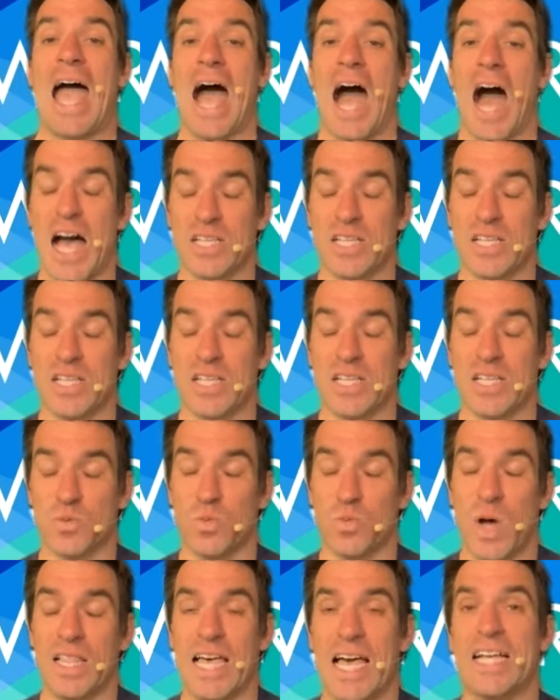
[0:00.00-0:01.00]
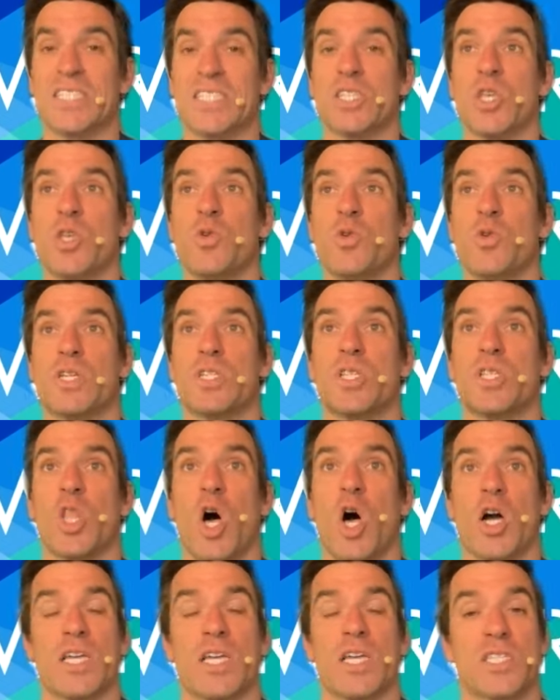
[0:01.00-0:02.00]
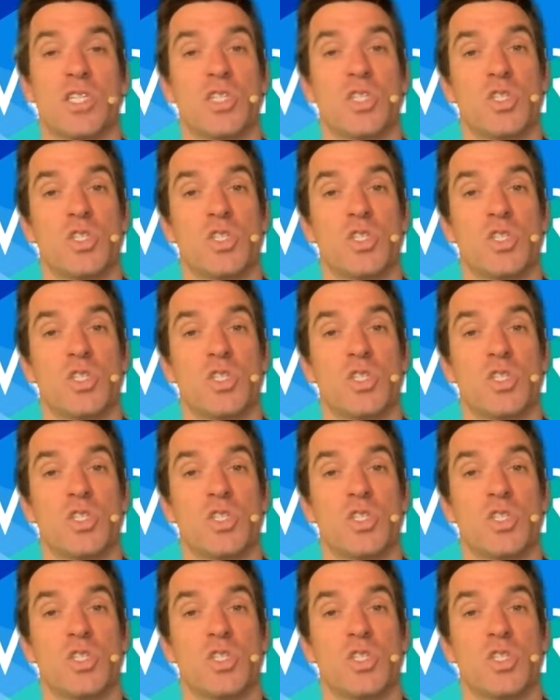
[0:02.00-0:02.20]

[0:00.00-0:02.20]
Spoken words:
as well as you can log into